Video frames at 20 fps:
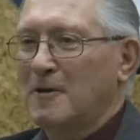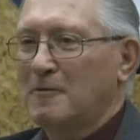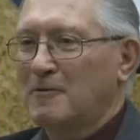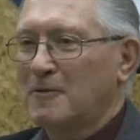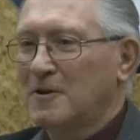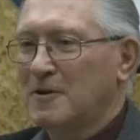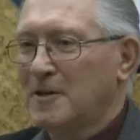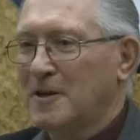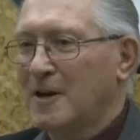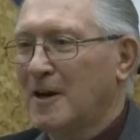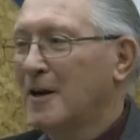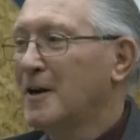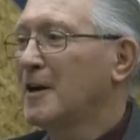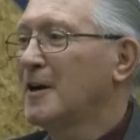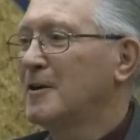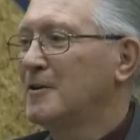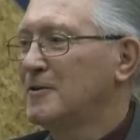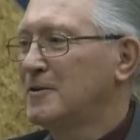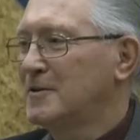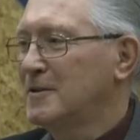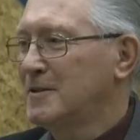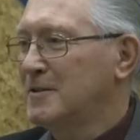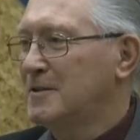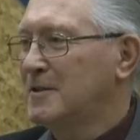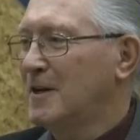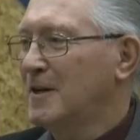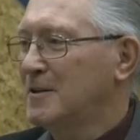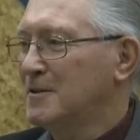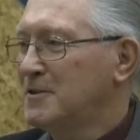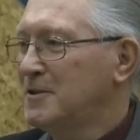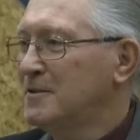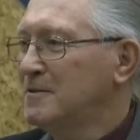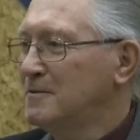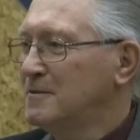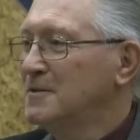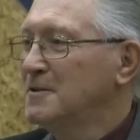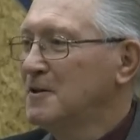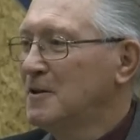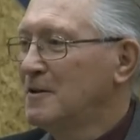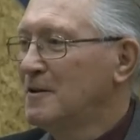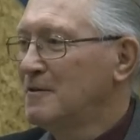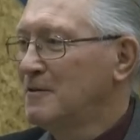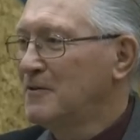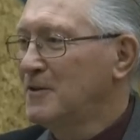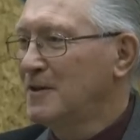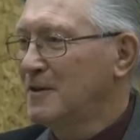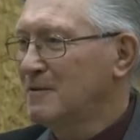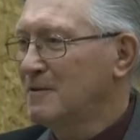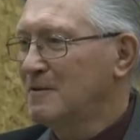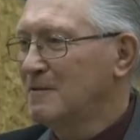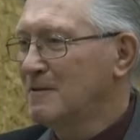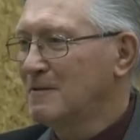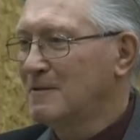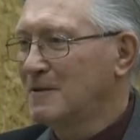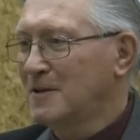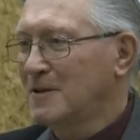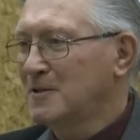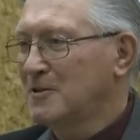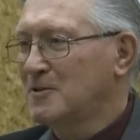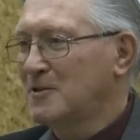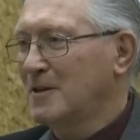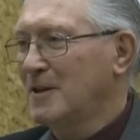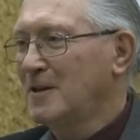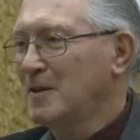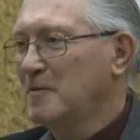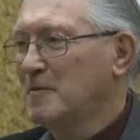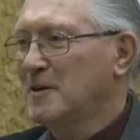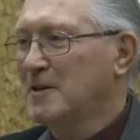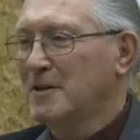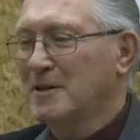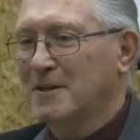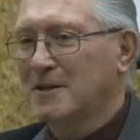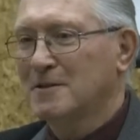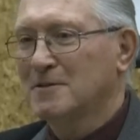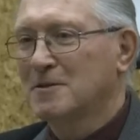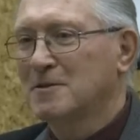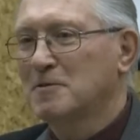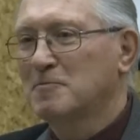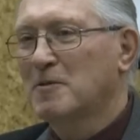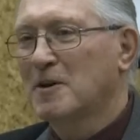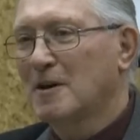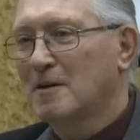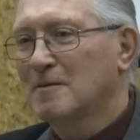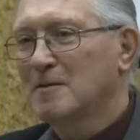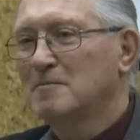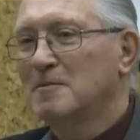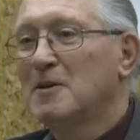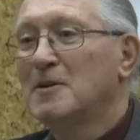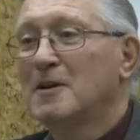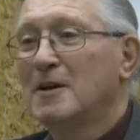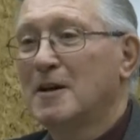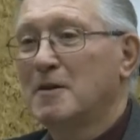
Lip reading: very irate at you that it's anybody else's problem,